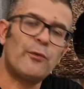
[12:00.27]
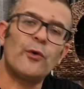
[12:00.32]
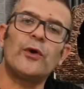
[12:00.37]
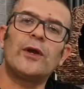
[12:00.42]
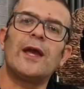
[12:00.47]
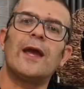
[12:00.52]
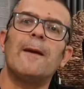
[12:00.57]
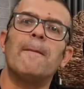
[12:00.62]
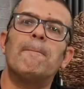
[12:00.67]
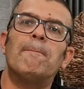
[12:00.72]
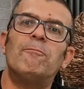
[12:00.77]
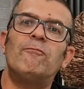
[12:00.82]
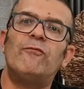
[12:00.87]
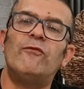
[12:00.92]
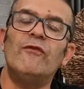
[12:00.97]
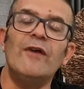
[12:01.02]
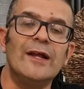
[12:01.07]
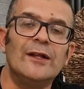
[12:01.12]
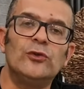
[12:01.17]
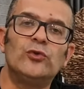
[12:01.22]
in very few
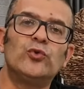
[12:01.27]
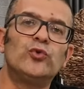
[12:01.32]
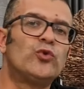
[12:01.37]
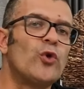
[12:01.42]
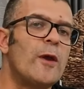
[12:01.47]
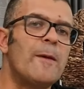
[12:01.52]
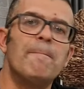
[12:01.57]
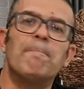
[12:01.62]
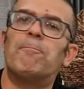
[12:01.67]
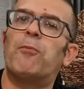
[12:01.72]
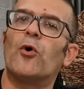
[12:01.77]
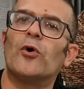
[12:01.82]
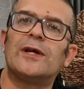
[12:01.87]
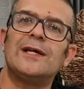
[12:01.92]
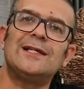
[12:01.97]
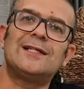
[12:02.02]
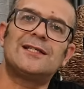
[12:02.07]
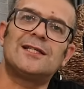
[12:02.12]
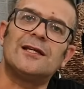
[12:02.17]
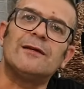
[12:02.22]
copies,
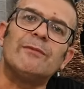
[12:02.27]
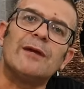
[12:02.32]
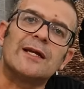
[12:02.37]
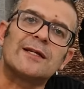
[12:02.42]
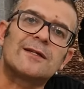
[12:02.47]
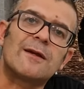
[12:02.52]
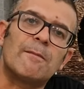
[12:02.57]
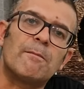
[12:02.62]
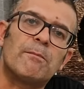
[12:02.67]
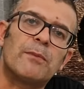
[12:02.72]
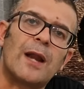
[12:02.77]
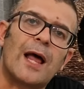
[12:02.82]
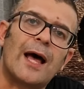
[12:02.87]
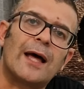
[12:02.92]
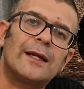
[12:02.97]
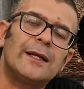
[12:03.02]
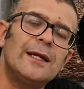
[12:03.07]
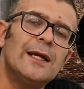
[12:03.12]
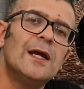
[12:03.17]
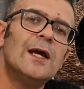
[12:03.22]
and on the other hand,
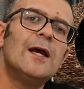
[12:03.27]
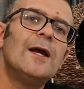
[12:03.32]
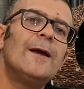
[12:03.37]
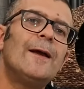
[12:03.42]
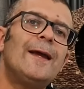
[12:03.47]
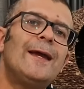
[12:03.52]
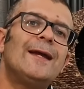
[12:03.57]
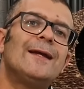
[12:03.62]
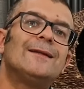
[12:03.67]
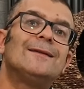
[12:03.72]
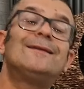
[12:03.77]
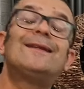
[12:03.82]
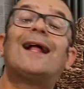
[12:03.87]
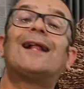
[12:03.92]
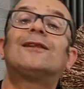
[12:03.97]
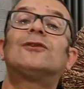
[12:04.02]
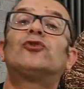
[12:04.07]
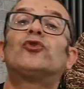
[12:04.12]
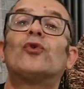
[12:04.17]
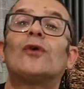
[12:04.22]

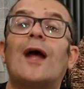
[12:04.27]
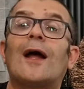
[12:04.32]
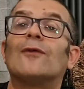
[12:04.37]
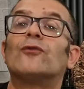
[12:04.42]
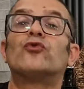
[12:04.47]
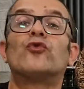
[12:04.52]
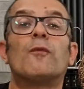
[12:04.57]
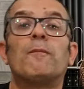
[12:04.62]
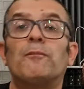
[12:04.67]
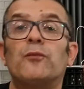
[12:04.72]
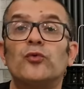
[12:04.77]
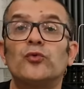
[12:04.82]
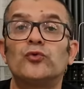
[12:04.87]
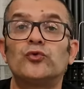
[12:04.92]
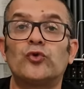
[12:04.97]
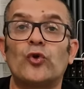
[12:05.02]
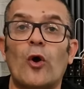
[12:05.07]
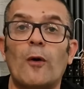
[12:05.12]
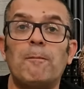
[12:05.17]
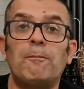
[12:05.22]
unfortunately linked to
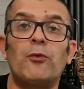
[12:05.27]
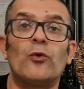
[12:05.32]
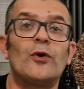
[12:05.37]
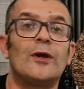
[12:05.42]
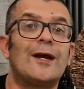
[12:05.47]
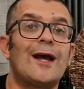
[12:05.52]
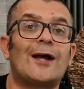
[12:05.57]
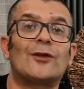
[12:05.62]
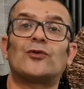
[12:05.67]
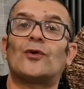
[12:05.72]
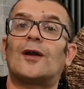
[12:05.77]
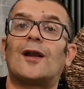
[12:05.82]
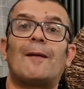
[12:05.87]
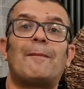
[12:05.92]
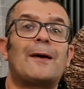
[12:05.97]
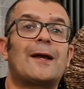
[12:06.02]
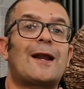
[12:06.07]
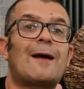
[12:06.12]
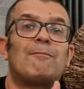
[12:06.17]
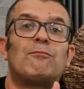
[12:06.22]
the descending
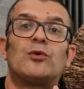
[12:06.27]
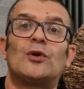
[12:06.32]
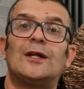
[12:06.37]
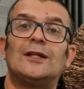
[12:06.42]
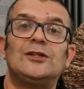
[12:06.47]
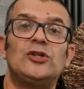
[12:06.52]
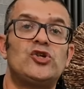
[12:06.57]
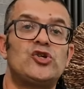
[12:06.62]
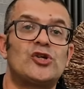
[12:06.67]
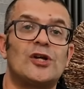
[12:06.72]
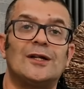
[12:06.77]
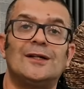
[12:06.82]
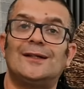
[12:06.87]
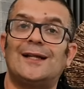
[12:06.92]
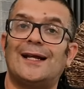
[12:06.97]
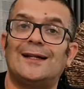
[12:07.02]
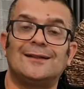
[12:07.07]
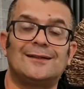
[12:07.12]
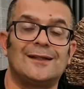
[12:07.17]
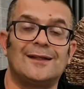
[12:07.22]
parabola
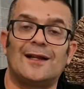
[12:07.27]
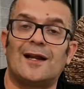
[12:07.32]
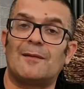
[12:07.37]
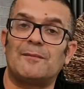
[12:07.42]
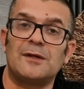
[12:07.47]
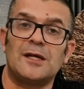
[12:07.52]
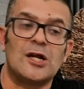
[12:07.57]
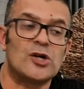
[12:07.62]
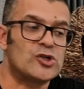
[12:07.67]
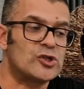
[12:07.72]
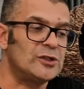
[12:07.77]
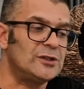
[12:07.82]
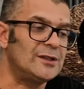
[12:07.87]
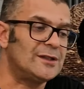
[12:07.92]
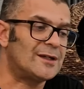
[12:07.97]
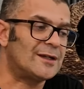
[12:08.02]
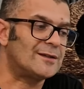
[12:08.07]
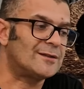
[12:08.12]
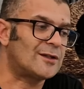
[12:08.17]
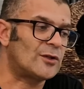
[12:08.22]
of the
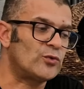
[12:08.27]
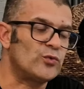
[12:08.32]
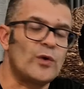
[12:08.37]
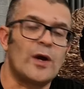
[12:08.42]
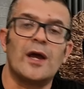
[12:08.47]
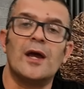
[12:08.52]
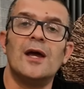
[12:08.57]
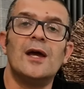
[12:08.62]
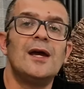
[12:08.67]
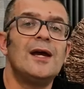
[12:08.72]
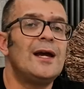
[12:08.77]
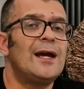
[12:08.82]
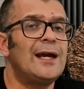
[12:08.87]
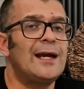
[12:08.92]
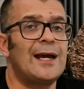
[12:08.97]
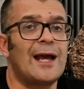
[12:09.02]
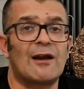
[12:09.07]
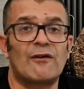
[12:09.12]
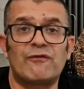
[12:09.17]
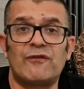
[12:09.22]
CD32 Amiga
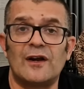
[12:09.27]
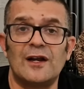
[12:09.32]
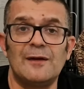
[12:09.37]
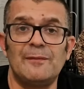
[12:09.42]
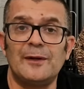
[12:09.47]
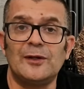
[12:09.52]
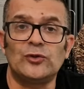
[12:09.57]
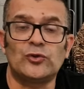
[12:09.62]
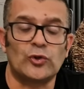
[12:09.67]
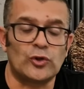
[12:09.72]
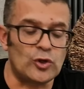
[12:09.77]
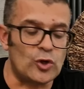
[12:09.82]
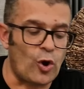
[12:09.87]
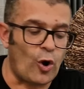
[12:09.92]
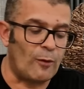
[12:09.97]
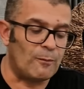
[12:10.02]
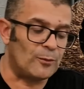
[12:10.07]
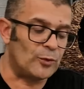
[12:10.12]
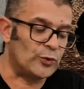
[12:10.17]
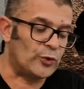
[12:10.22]
and the
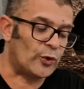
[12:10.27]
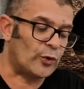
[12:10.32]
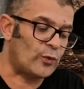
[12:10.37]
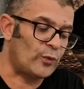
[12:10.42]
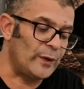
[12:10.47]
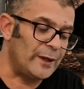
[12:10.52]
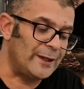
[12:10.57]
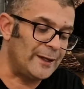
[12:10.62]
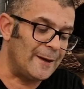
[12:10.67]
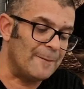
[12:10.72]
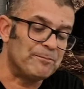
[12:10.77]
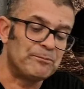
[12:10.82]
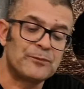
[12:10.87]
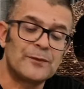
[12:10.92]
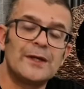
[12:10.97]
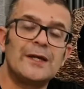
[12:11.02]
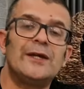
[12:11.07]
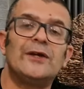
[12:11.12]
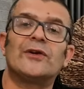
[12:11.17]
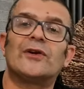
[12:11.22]
bankruptcy of Commodore.
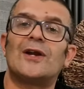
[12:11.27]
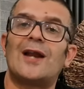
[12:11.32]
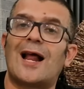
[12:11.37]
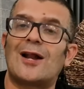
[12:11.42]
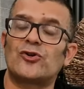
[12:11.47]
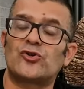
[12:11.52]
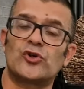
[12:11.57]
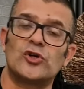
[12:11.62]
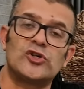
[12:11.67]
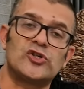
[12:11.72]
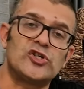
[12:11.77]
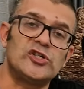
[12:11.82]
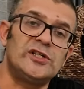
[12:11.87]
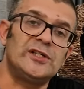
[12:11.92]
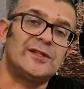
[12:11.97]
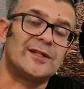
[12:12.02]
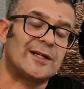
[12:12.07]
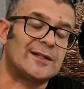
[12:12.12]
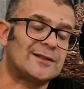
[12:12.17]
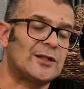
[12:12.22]
So the
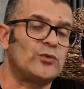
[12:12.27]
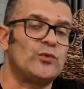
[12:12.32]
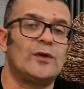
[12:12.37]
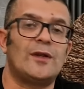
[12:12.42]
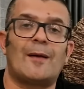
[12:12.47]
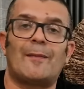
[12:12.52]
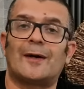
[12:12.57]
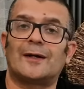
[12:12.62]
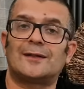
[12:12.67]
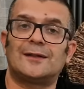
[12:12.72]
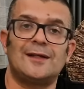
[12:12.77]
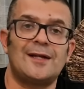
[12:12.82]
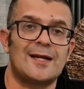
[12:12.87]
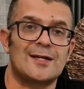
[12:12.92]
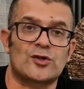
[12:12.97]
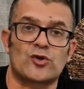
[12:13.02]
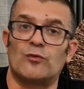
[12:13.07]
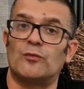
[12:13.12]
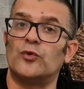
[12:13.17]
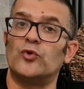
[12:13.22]
relaunch of the
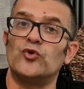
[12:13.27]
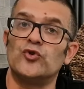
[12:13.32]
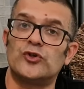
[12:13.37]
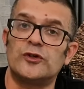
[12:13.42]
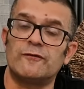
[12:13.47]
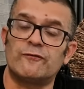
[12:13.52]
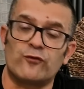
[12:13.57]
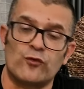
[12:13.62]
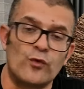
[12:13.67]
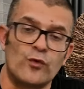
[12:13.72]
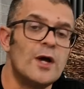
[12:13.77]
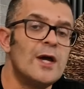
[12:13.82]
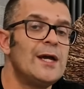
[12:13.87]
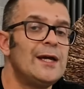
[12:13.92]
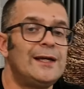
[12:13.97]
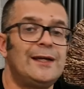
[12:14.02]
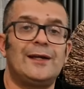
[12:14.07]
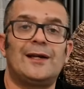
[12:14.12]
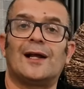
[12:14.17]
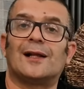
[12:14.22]
CD32 by
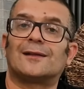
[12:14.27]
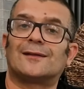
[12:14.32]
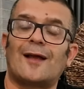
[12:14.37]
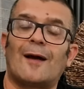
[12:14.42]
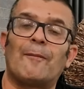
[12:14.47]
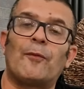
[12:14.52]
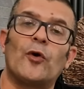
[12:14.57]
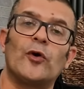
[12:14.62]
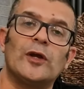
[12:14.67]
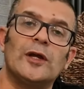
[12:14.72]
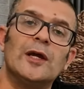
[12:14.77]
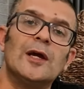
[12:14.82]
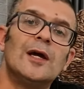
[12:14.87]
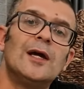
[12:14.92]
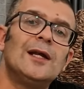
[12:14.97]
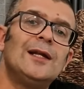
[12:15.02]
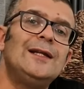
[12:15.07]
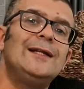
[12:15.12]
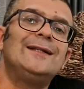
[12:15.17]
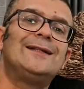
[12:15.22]
ESCOM, there was
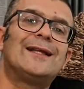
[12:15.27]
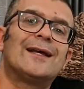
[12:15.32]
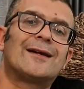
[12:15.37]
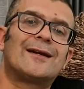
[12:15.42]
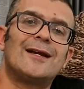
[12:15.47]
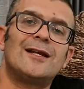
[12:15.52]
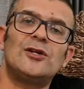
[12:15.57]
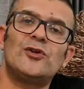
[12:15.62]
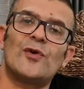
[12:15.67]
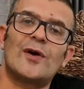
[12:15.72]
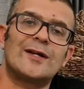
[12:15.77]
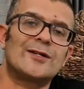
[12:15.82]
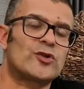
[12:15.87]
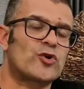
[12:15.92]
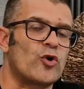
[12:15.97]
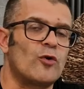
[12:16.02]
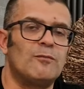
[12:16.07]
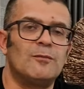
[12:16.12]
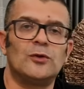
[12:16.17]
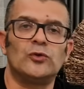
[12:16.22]
not Interenio.
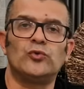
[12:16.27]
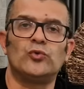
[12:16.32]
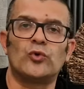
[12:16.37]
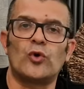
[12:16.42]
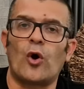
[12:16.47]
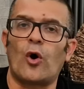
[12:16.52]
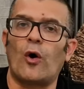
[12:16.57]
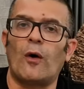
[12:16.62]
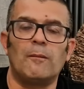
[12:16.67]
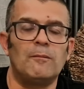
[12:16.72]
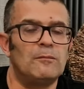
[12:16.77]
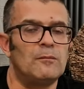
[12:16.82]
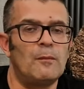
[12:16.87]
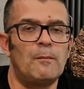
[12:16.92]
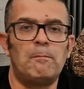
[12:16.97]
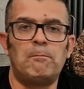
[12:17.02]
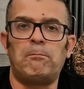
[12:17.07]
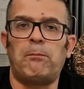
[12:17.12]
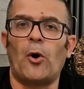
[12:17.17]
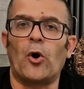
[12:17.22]
ESCOM
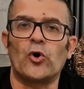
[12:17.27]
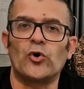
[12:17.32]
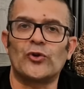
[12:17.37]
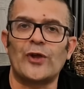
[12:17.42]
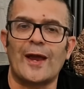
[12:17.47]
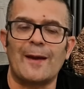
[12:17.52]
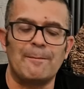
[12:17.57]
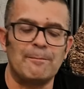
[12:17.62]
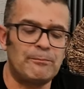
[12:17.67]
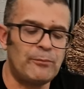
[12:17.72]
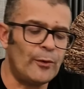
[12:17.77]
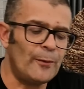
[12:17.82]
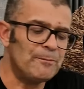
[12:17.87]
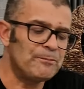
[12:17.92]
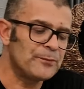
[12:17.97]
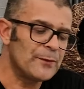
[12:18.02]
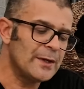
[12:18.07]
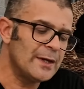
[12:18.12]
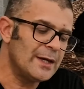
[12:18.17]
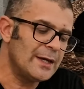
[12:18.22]
lasted a short
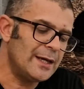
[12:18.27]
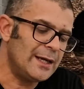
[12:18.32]
time,